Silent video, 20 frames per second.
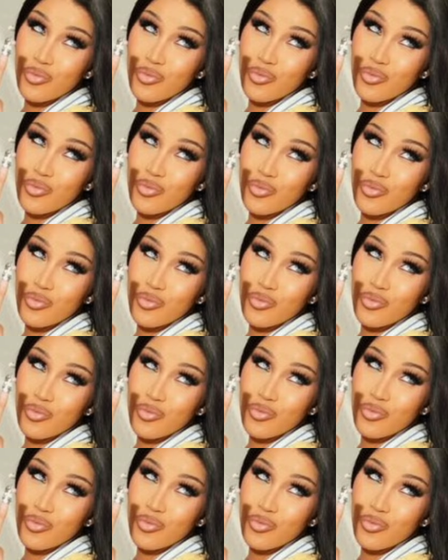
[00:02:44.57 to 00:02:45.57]

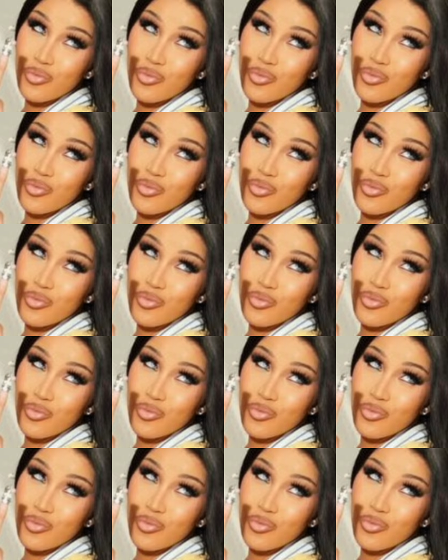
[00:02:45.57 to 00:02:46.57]

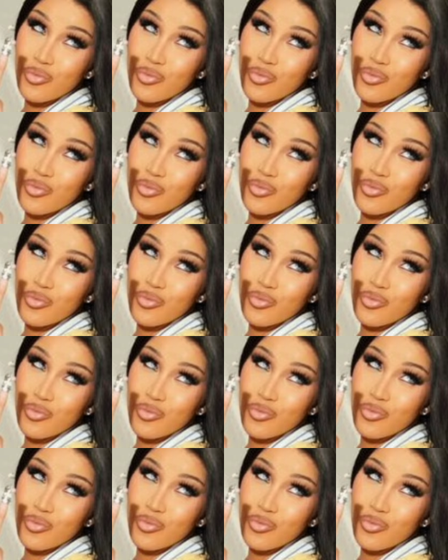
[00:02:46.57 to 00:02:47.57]

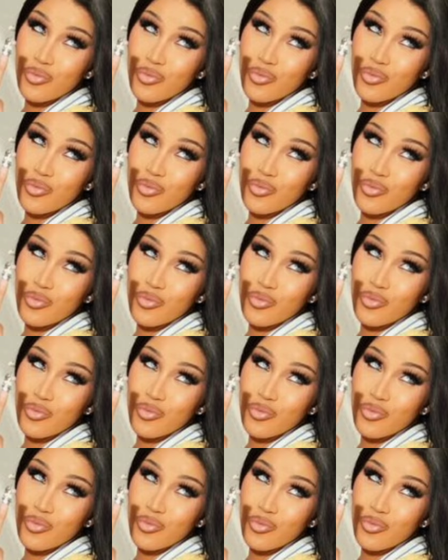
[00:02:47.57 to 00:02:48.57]

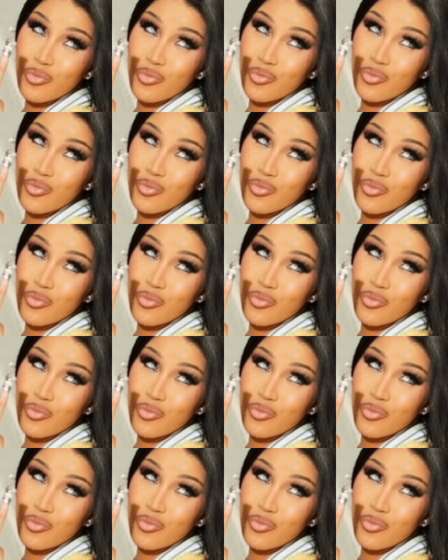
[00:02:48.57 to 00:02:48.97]
No words are spoken by the person on screen.